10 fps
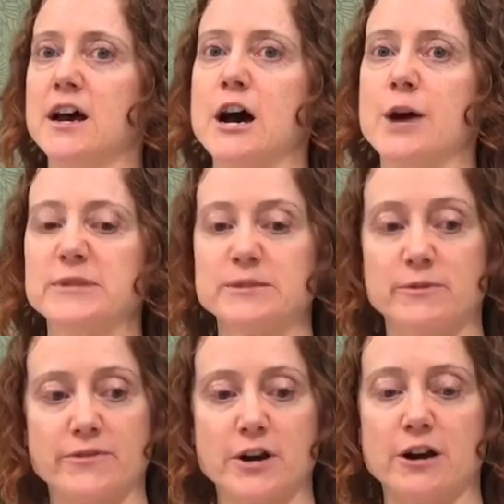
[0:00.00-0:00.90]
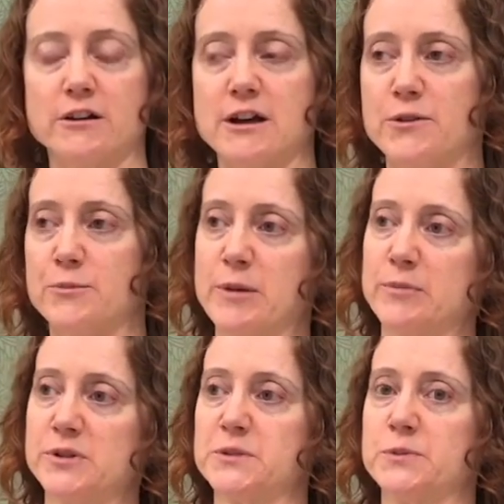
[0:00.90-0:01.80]
And some of our other
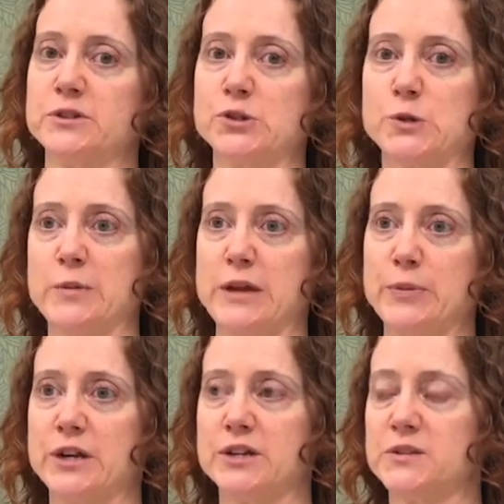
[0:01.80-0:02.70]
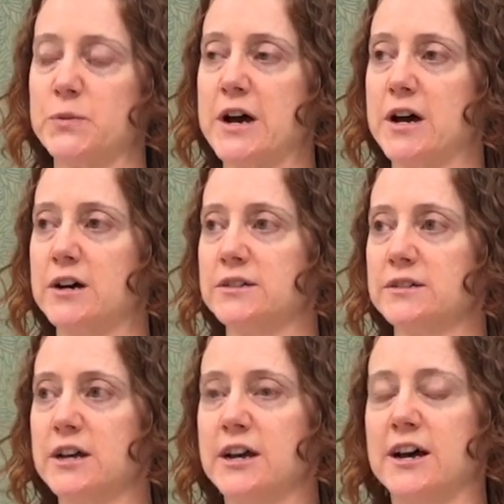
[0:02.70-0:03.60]
members will join me up here as
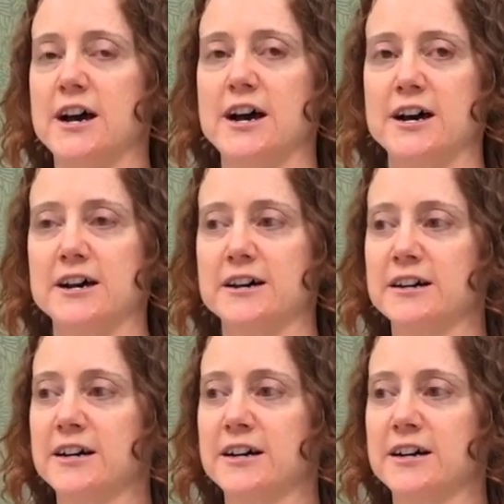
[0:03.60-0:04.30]
well, and